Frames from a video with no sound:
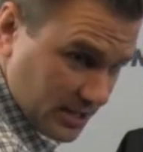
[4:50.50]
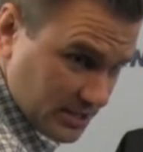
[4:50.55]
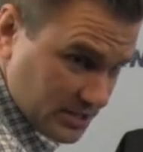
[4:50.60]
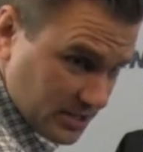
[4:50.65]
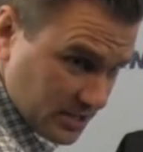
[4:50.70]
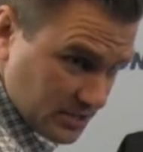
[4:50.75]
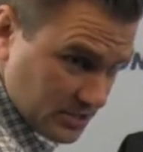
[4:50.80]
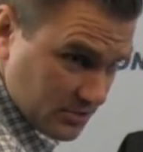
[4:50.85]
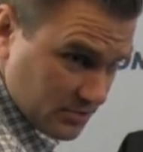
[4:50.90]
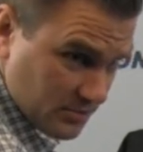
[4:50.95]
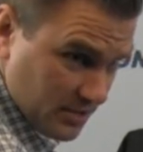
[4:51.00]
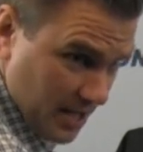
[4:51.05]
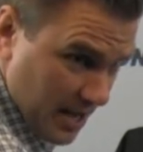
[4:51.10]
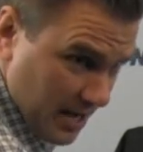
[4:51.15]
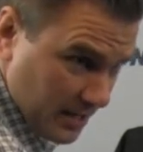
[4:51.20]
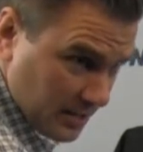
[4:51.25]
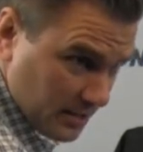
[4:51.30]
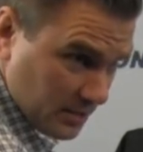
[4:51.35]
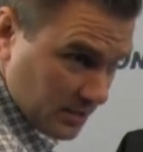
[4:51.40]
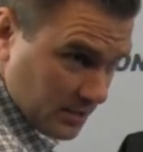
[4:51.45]
as I do
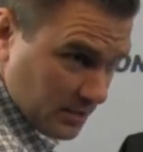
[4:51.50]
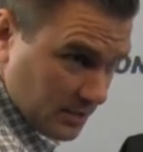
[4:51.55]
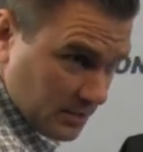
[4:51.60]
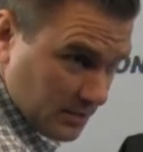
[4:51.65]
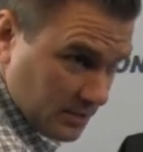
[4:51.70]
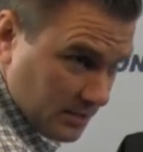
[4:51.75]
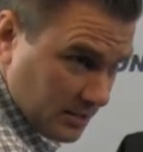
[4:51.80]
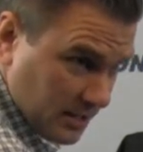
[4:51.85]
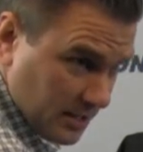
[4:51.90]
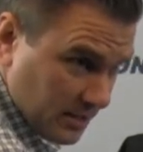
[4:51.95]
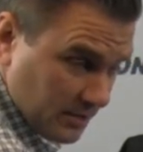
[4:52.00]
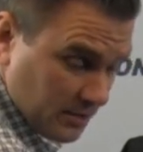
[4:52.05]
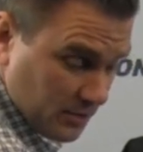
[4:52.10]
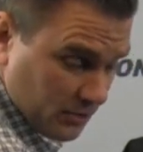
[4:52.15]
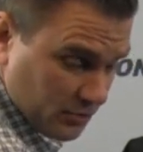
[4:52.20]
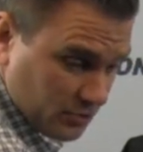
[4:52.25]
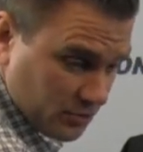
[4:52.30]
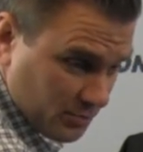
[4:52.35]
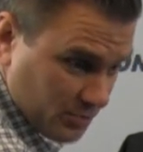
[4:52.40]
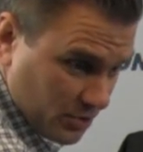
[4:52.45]
that. Again, the
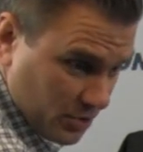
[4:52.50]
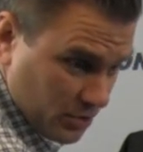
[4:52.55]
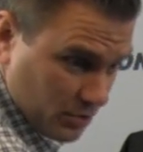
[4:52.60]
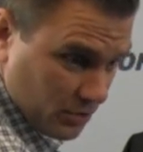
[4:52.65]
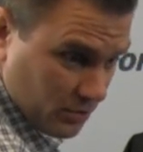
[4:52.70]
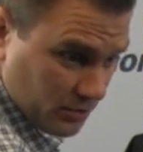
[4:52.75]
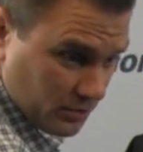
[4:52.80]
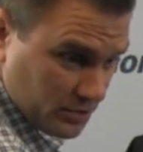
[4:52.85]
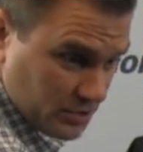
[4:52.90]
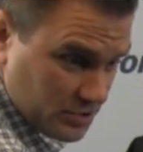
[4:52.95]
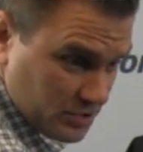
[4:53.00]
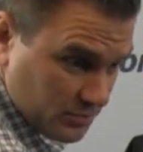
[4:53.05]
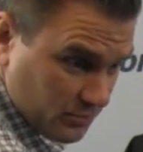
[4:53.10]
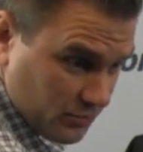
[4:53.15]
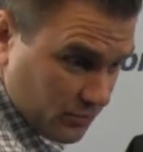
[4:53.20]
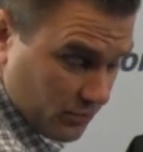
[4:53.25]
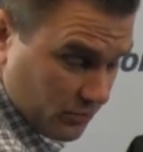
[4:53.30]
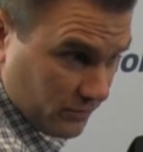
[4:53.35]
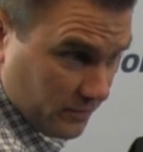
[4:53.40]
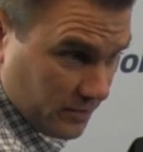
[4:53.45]
ultimate goal is
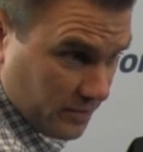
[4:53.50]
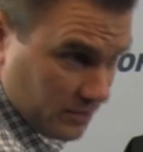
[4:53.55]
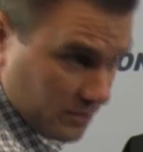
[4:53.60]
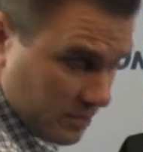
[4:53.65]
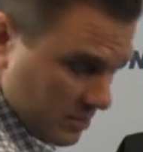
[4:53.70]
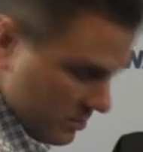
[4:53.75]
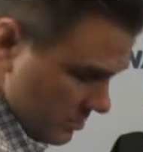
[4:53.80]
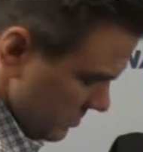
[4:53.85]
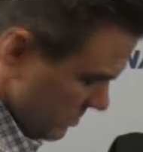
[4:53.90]
improving,